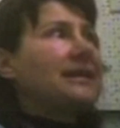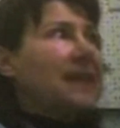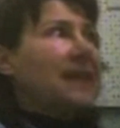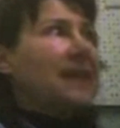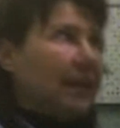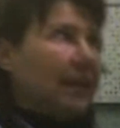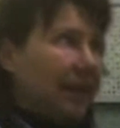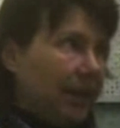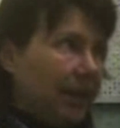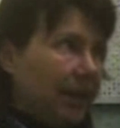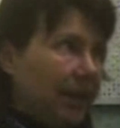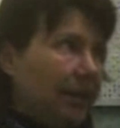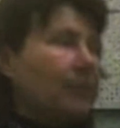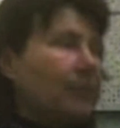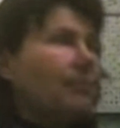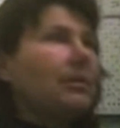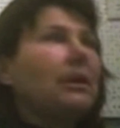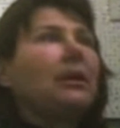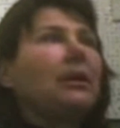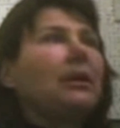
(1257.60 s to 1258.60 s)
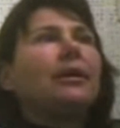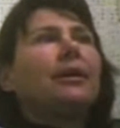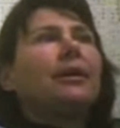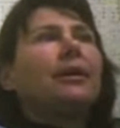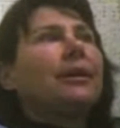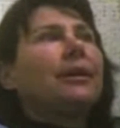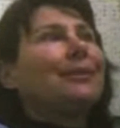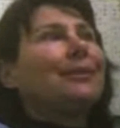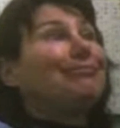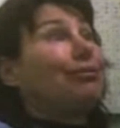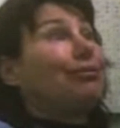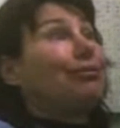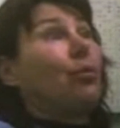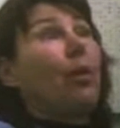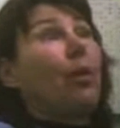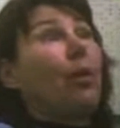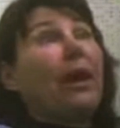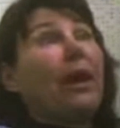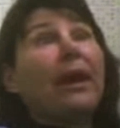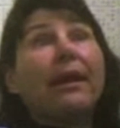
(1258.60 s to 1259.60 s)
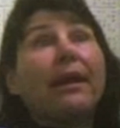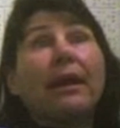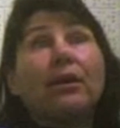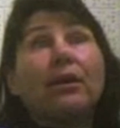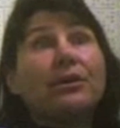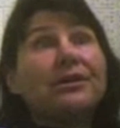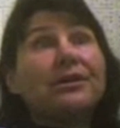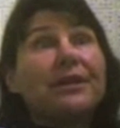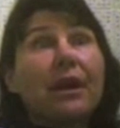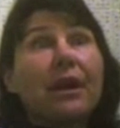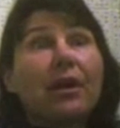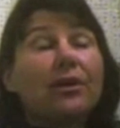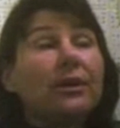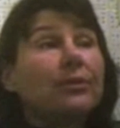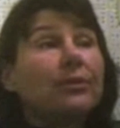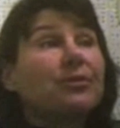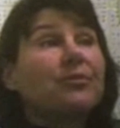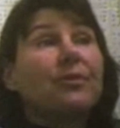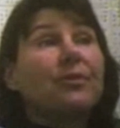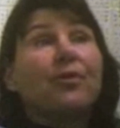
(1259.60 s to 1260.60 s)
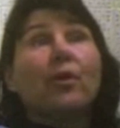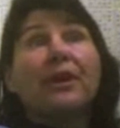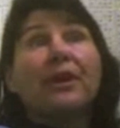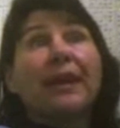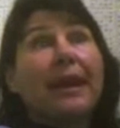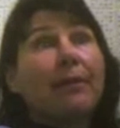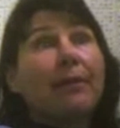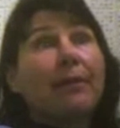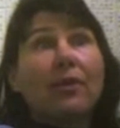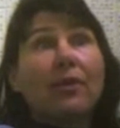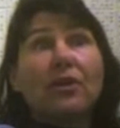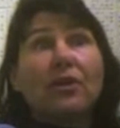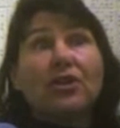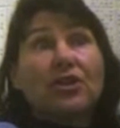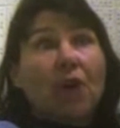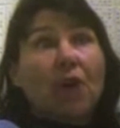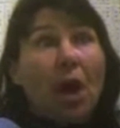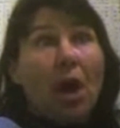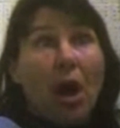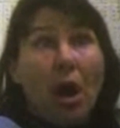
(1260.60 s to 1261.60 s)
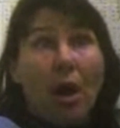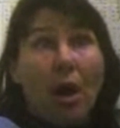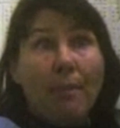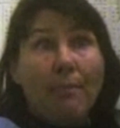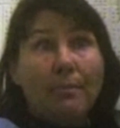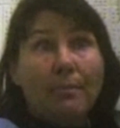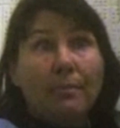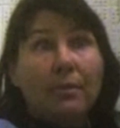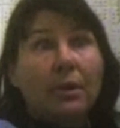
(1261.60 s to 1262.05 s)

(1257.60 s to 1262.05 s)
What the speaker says: dated him. When, I couldn't tell you. It was before he came on the job.